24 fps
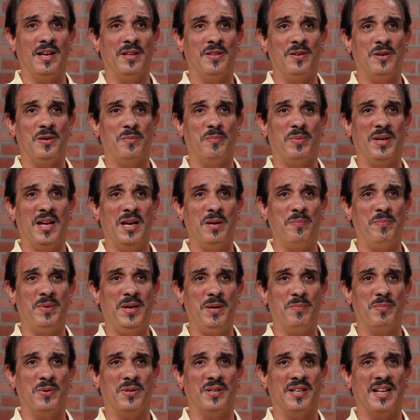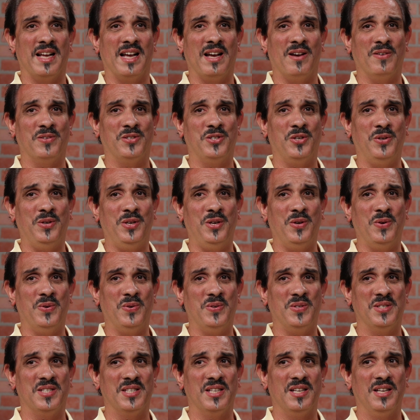other blind people how to
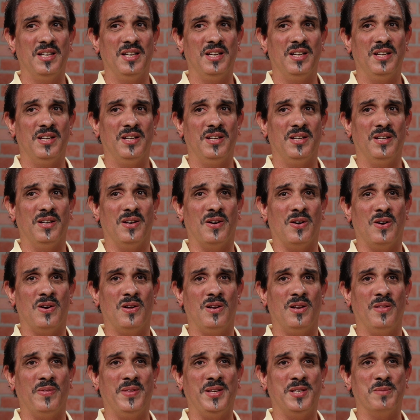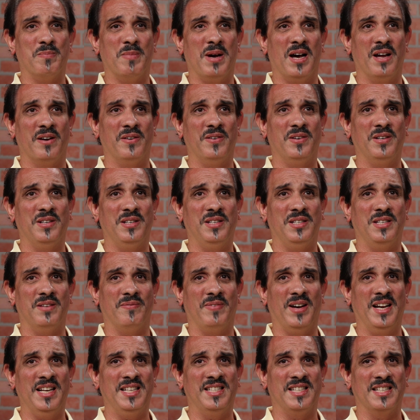use all of these modern
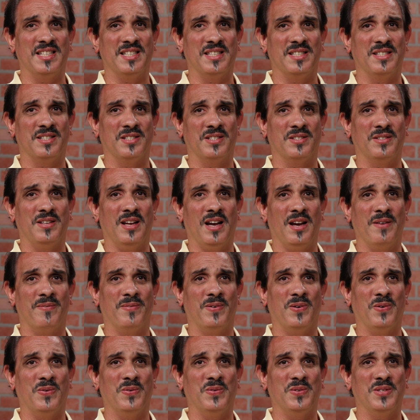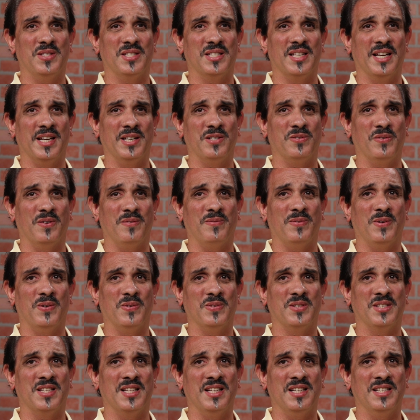devices, iPhones, Android
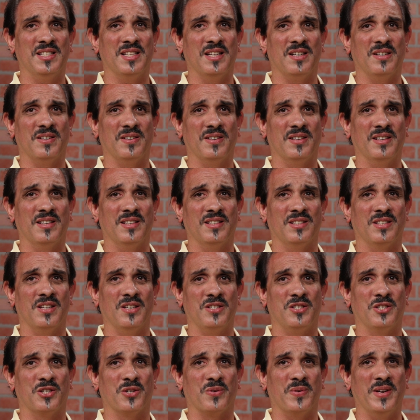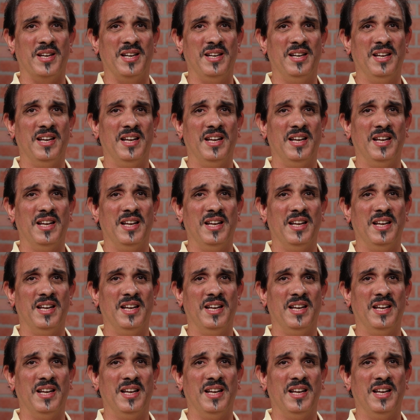phones, things that are touchscreen.